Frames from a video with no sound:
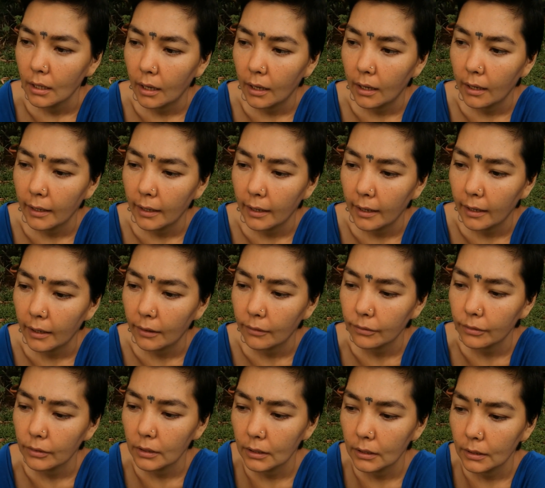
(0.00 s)
I
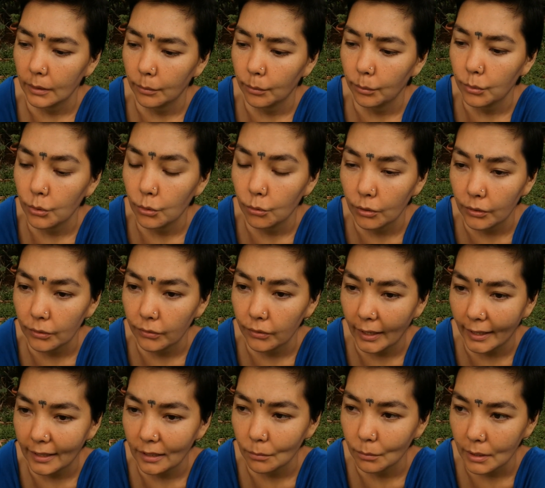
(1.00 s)
have
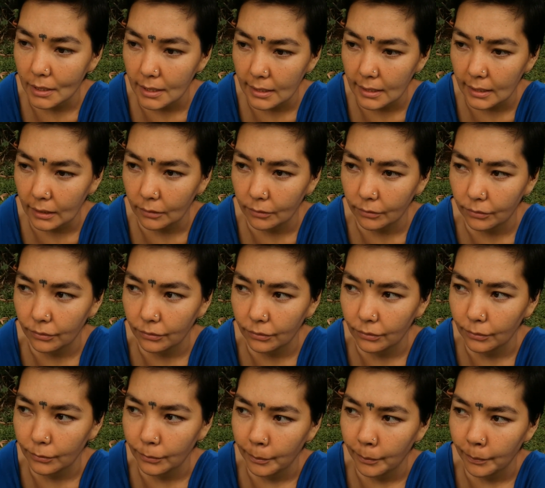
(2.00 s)
purified
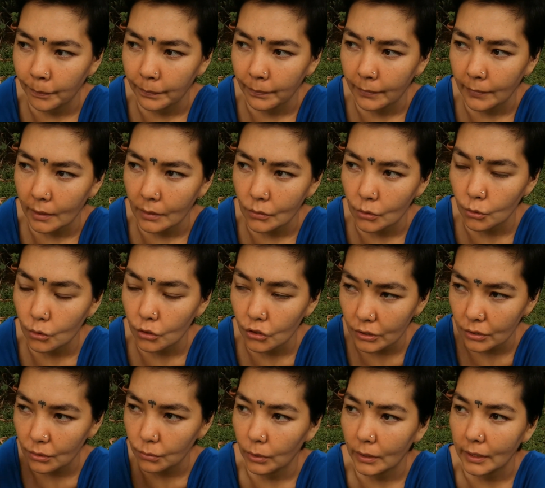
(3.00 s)
myself. So
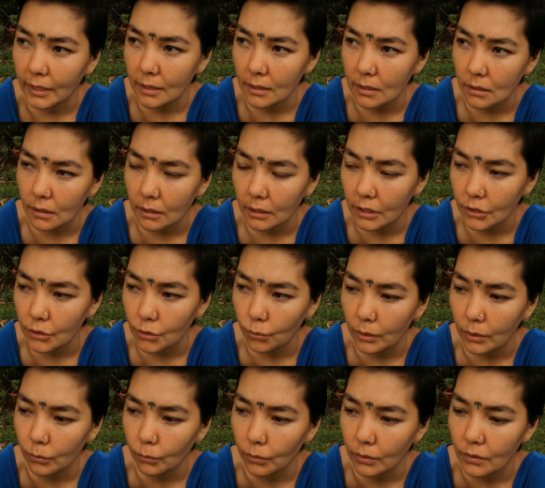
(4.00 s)
just when I start
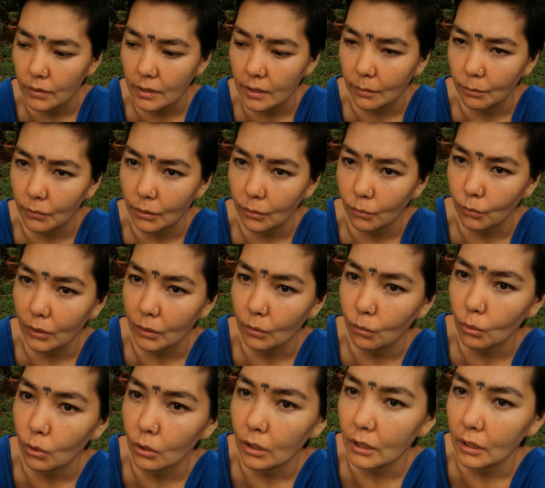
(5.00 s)
doing with something with
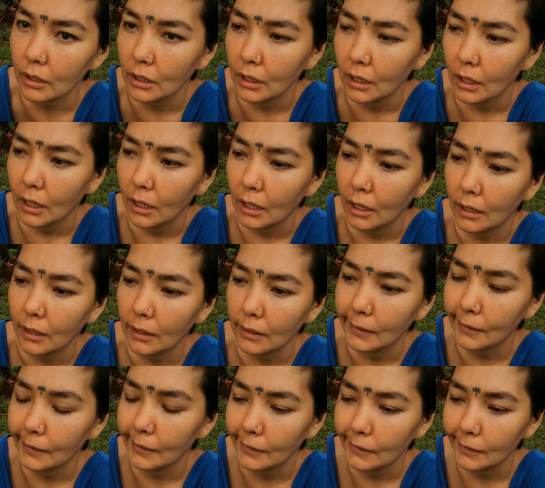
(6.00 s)
water,
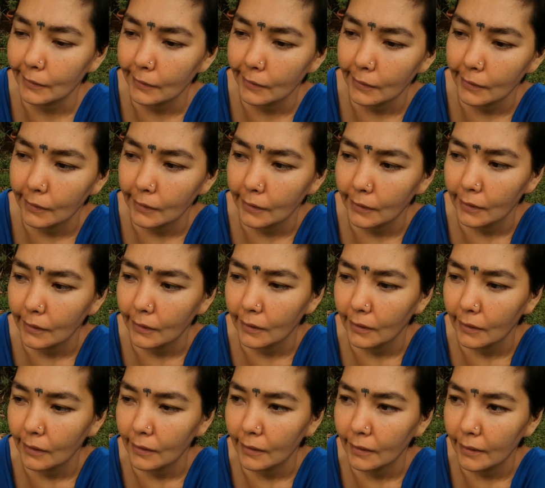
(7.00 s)

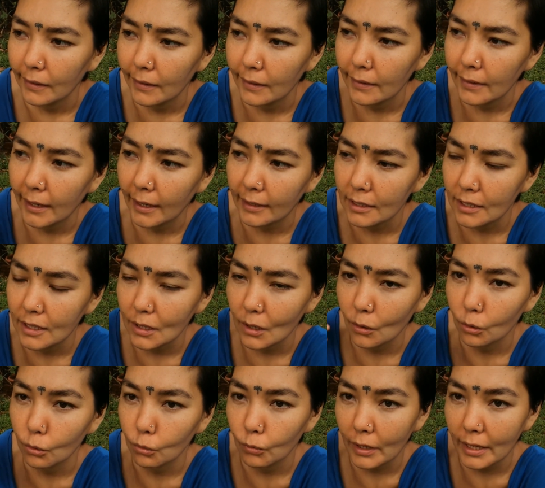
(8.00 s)
that
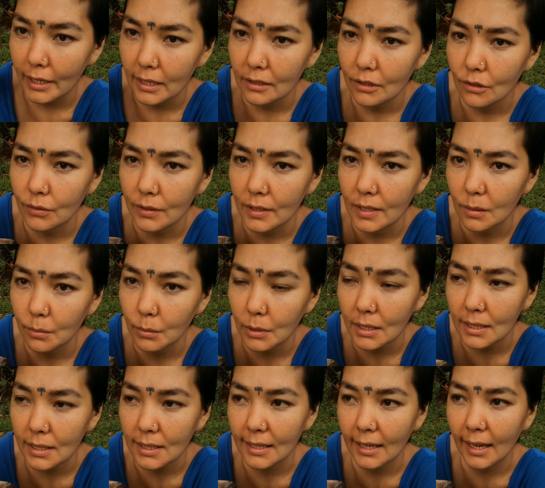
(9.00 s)
already
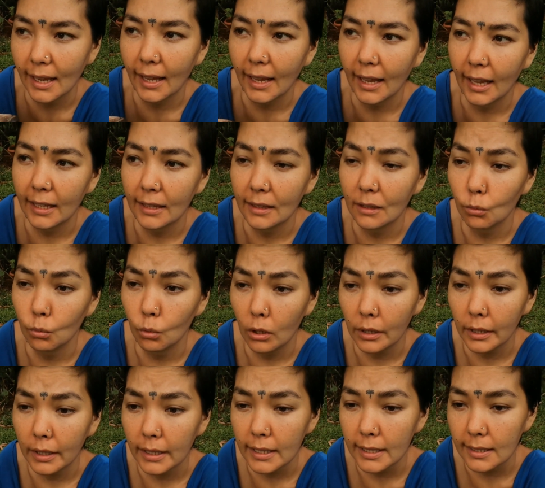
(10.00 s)
transmits, and
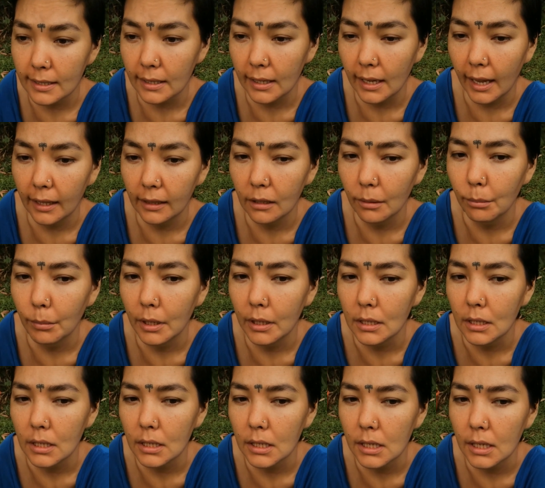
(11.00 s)
water is the
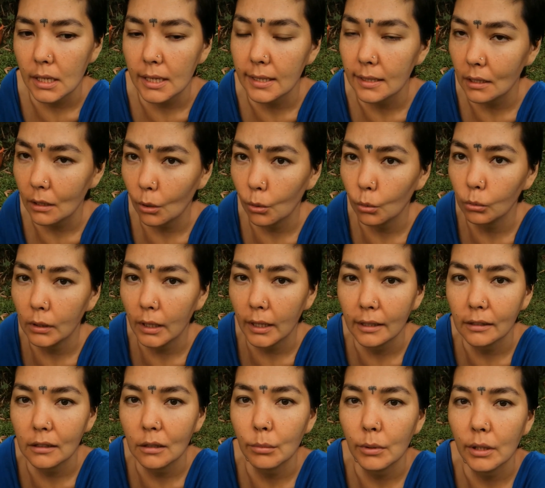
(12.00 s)
element, is the only
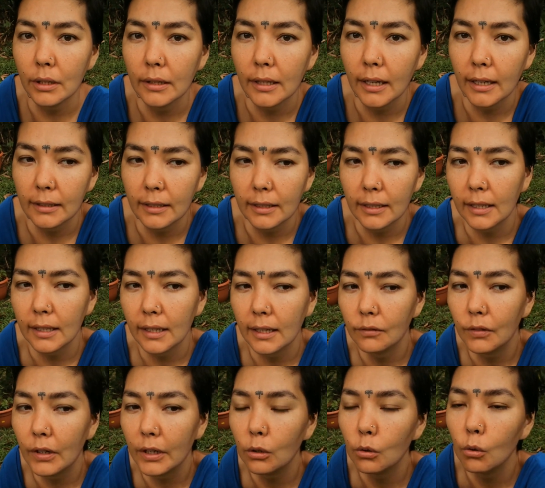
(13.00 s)
element that
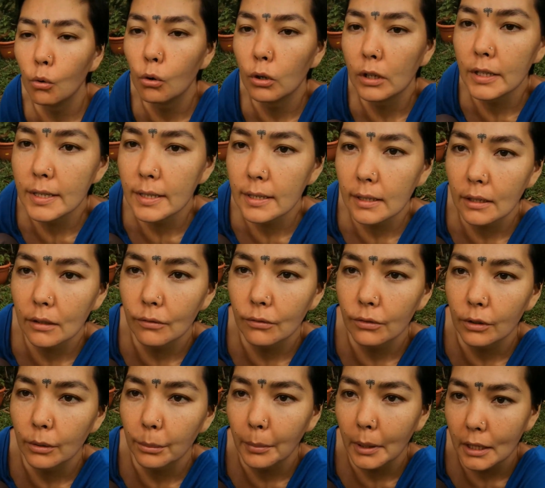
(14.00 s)
records
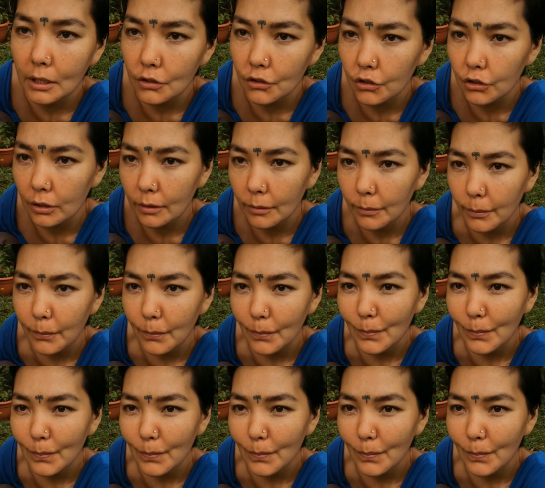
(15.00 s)
information,